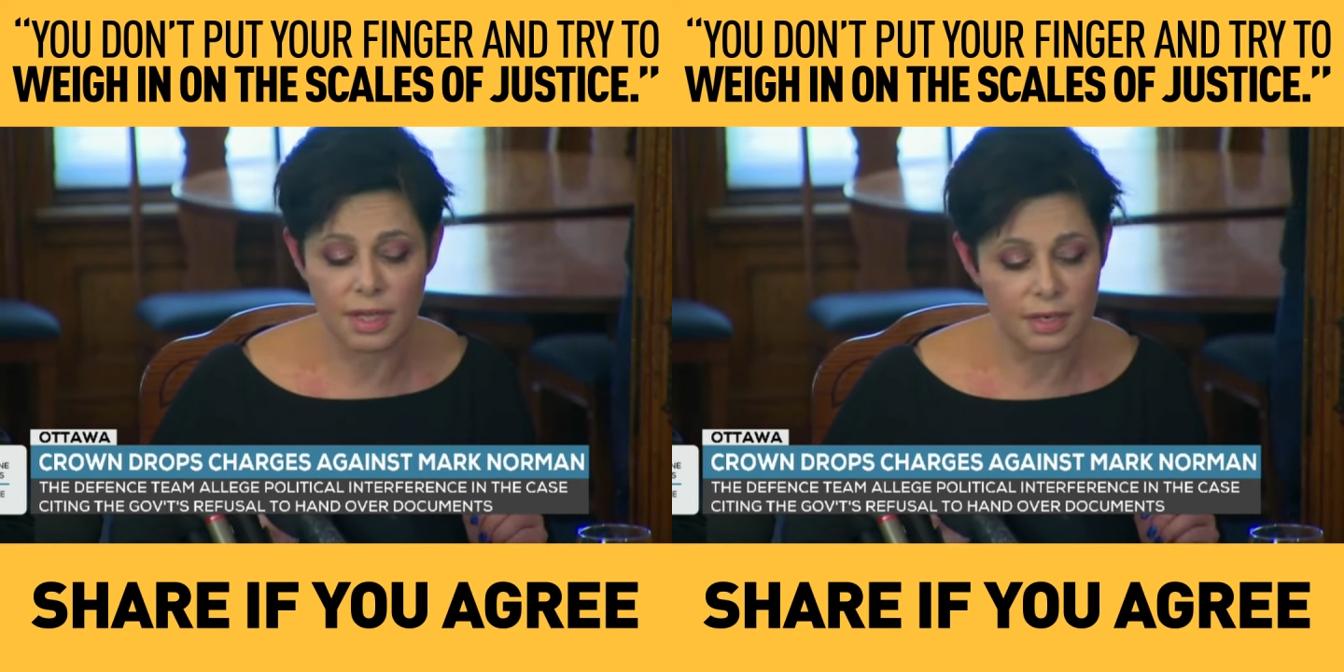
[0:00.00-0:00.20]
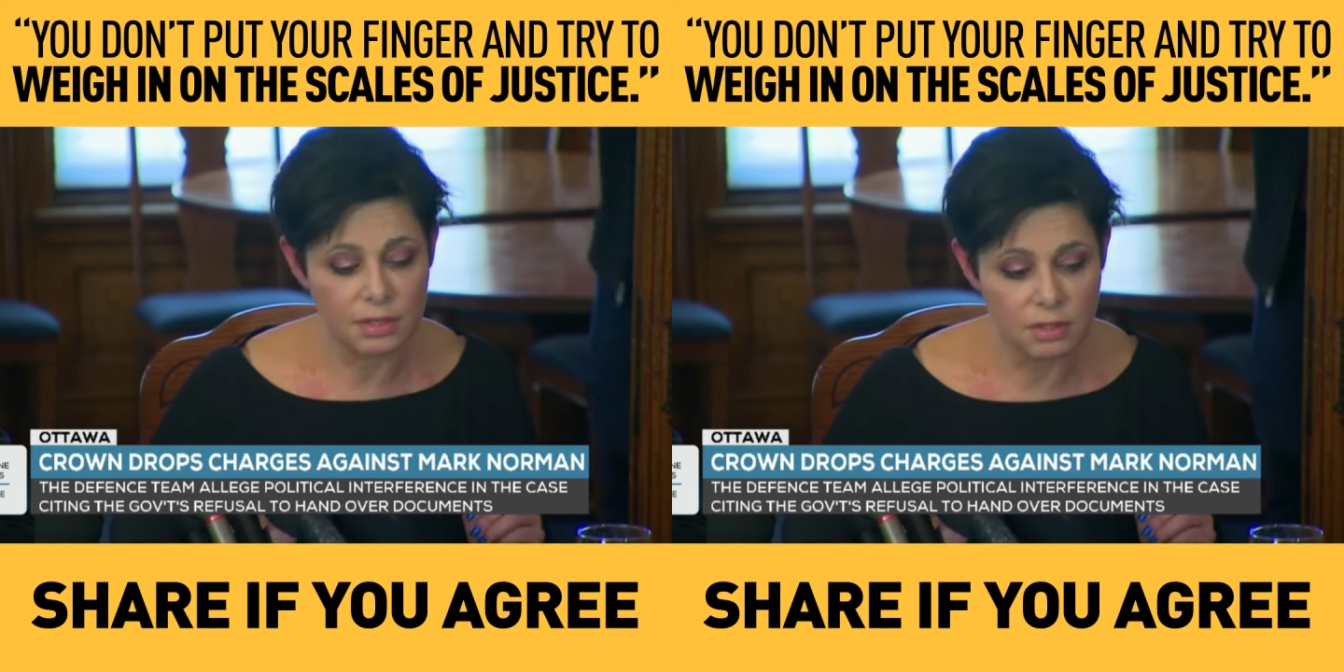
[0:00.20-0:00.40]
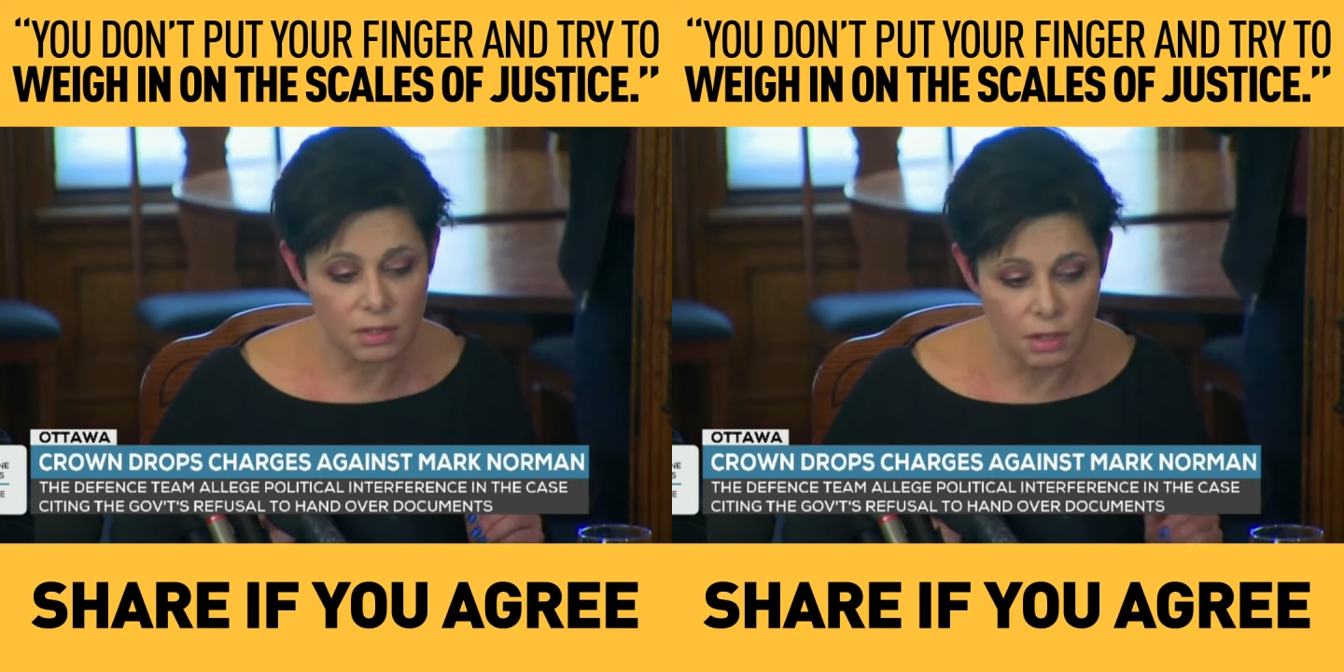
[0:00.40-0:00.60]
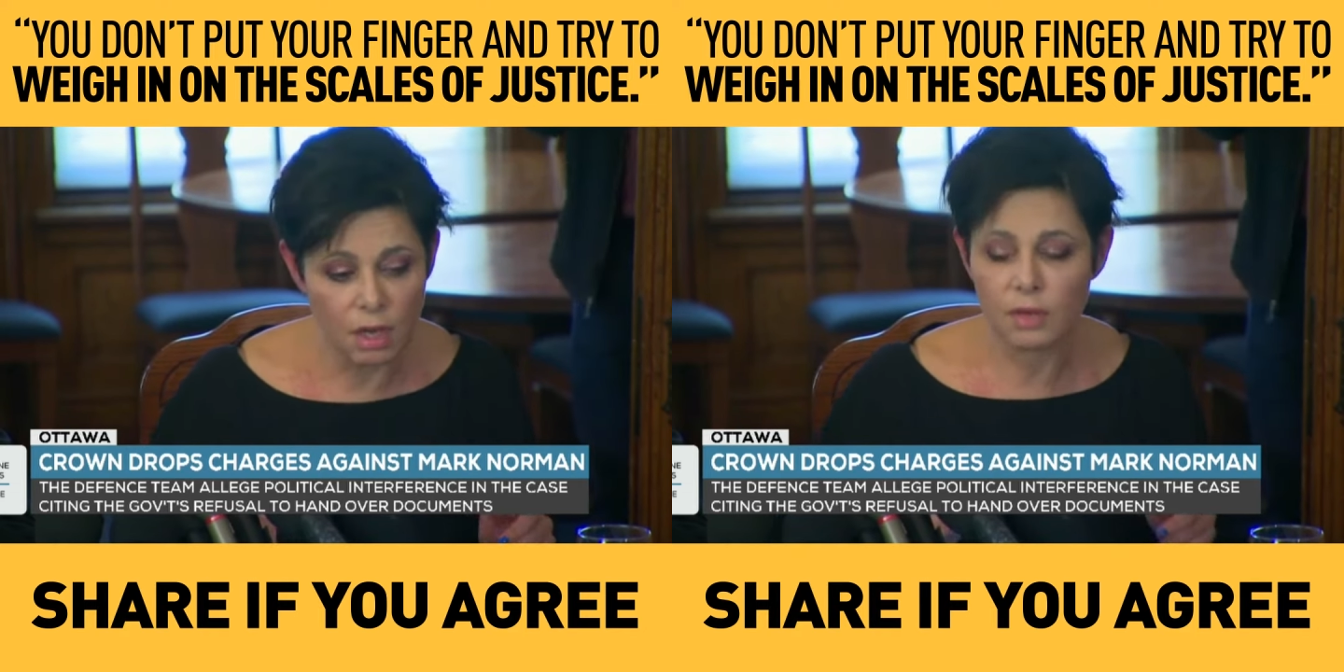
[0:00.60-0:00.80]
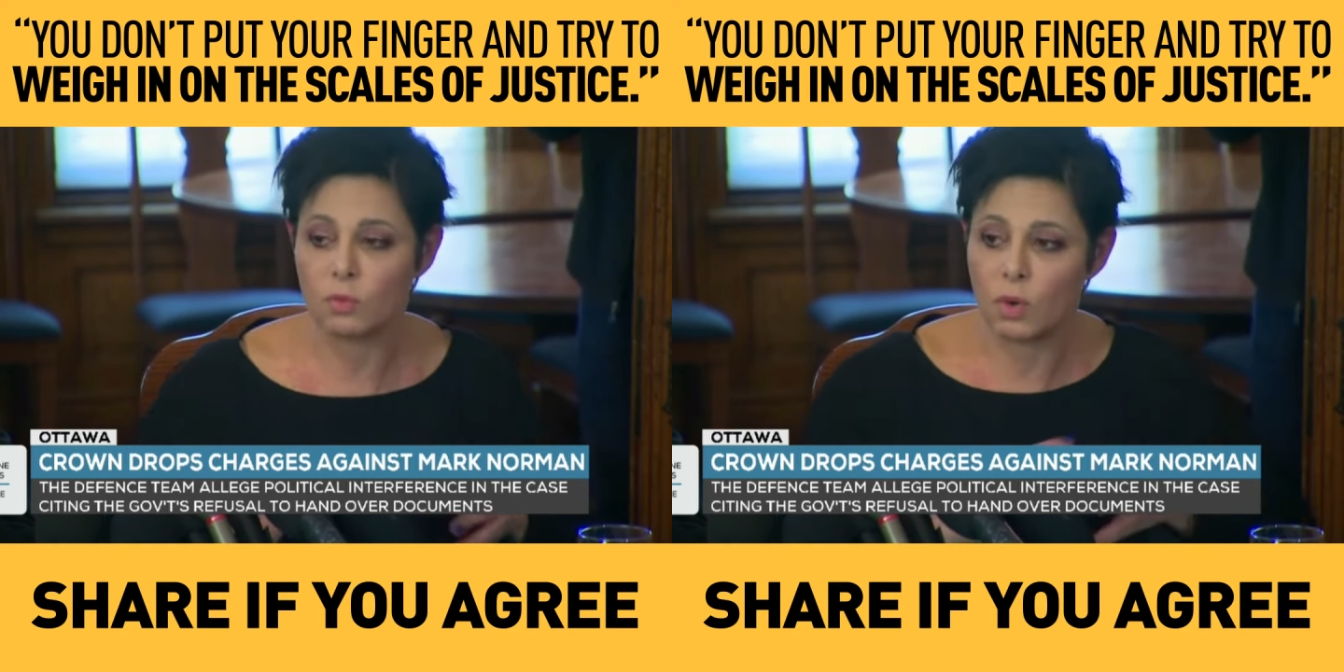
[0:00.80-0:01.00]
That is
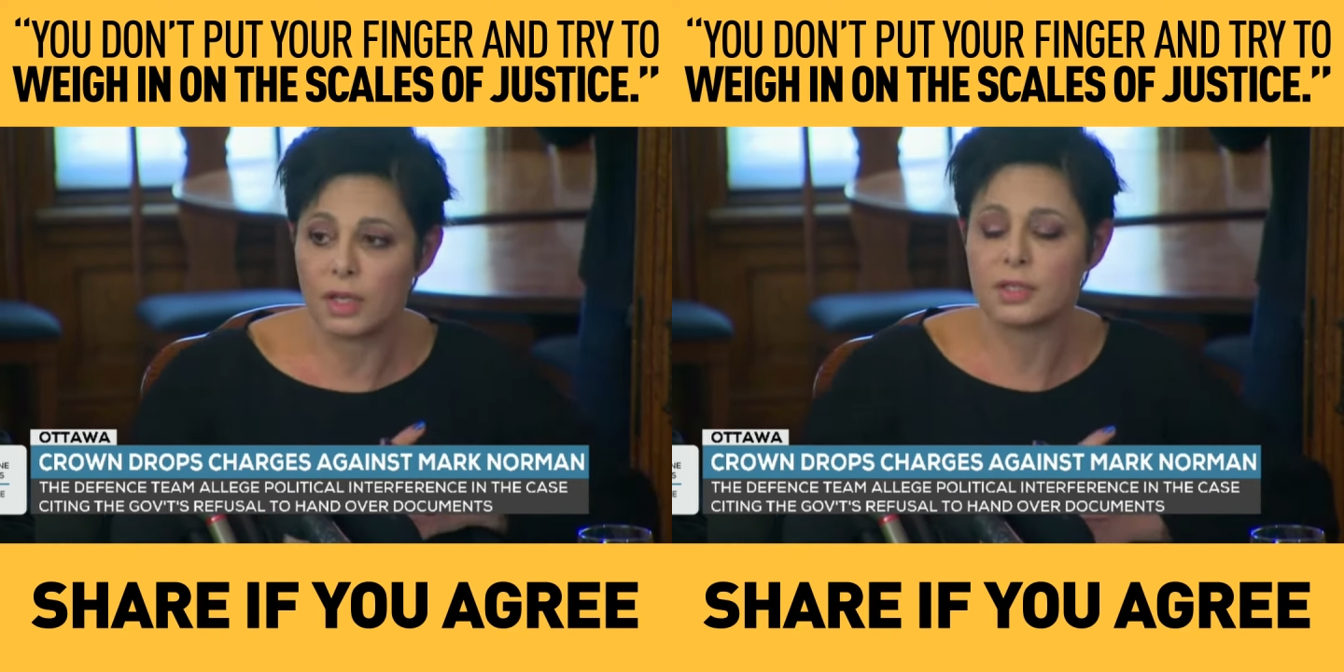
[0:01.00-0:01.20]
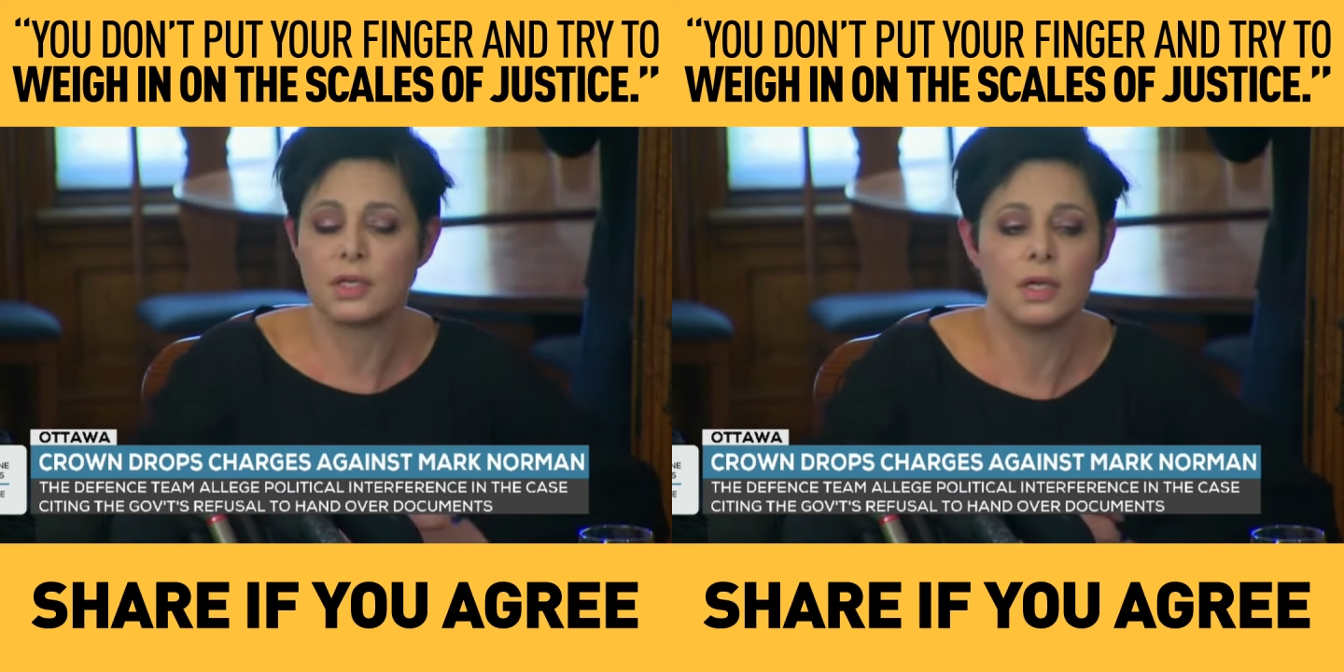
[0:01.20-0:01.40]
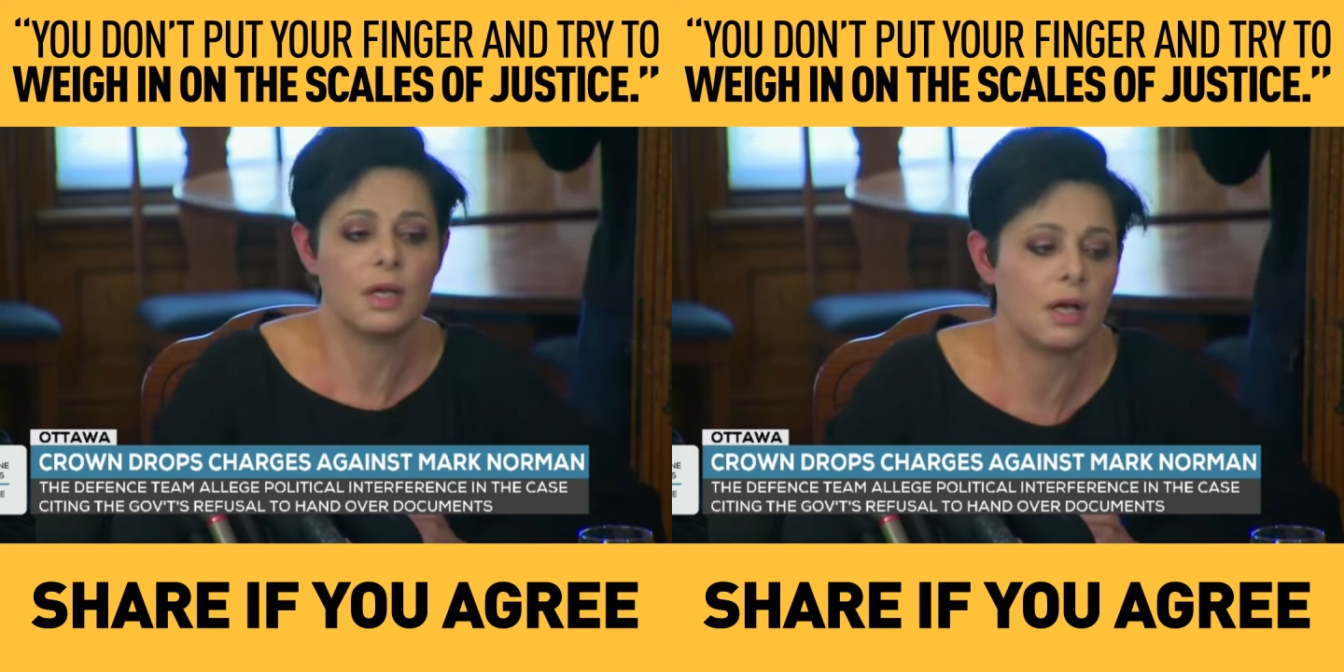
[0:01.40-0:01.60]
not what